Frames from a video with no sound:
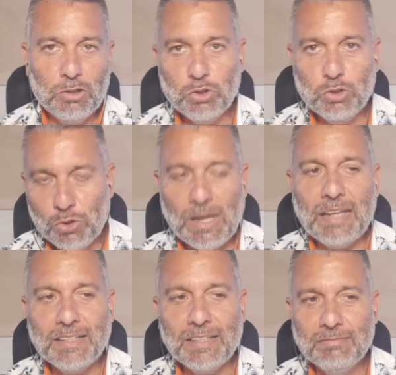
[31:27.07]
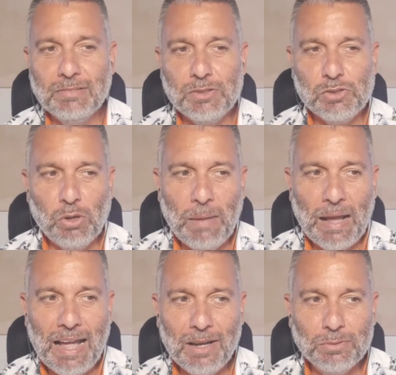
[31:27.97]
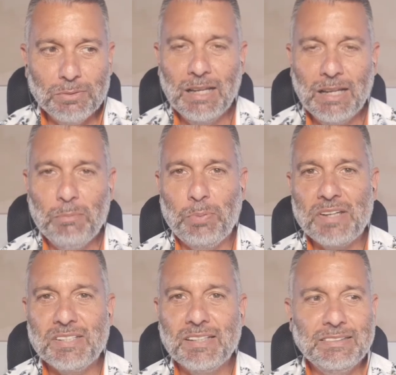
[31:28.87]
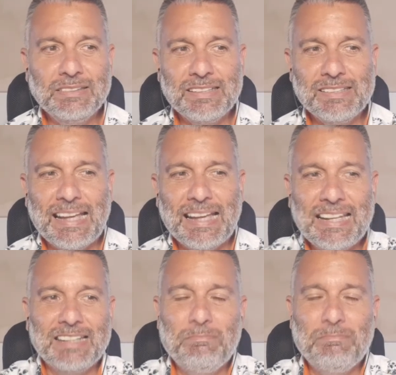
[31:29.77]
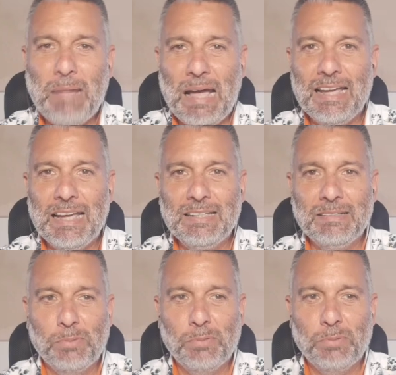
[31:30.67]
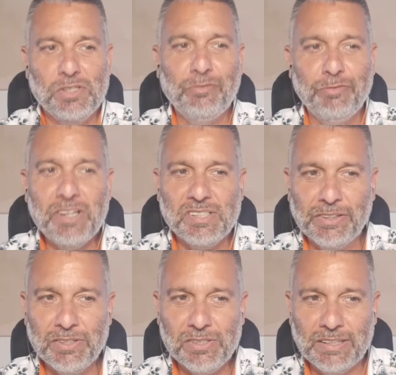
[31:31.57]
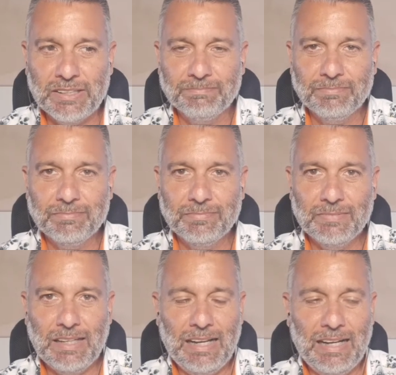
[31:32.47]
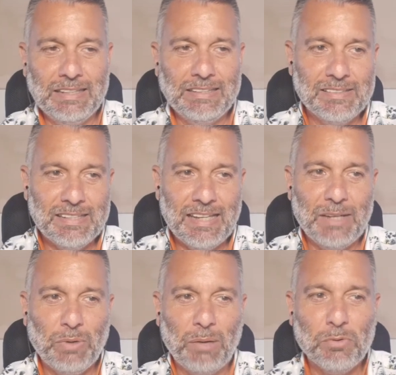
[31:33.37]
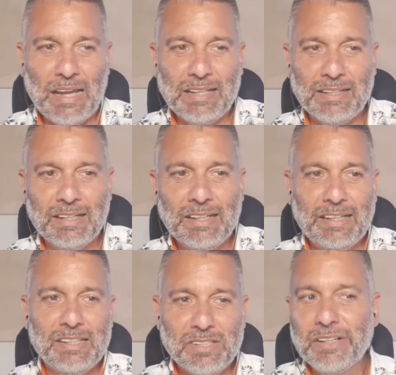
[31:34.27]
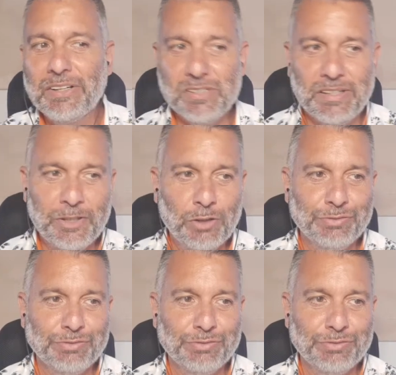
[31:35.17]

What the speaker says: say it somehow, President didn't take my position very seriously and didn't take what I was saying seriously enough.